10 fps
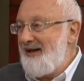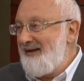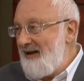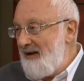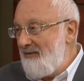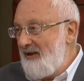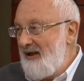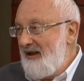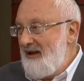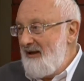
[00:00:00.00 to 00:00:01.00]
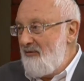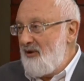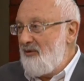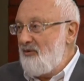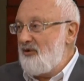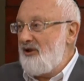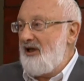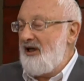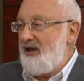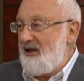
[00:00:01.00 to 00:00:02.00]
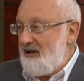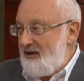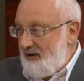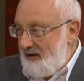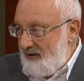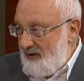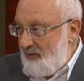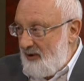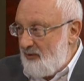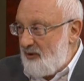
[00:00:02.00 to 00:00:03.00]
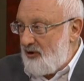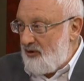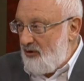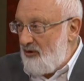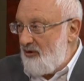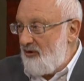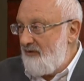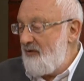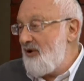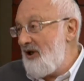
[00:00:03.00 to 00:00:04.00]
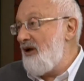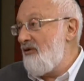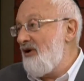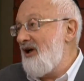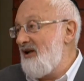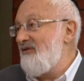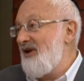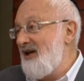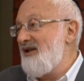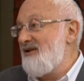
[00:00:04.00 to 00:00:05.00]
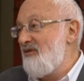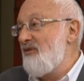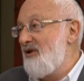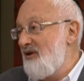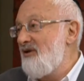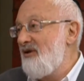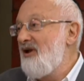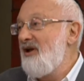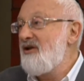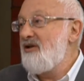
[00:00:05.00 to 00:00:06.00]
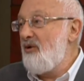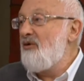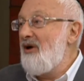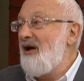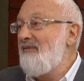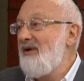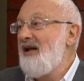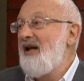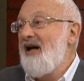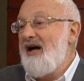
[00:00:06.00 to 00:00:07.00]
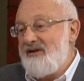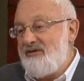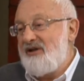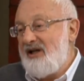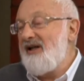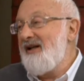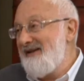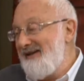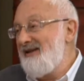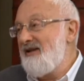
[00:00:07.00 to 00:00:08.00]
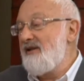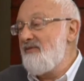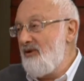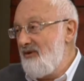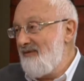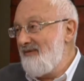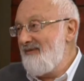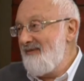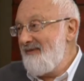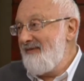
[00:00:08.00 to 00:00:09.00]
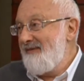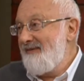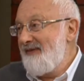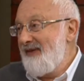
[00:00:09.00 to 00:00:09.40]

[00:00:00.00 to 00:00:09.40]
That the creator is bending himself here towards a person, let's say, compared to the image of his wife, and towards everyone in this world,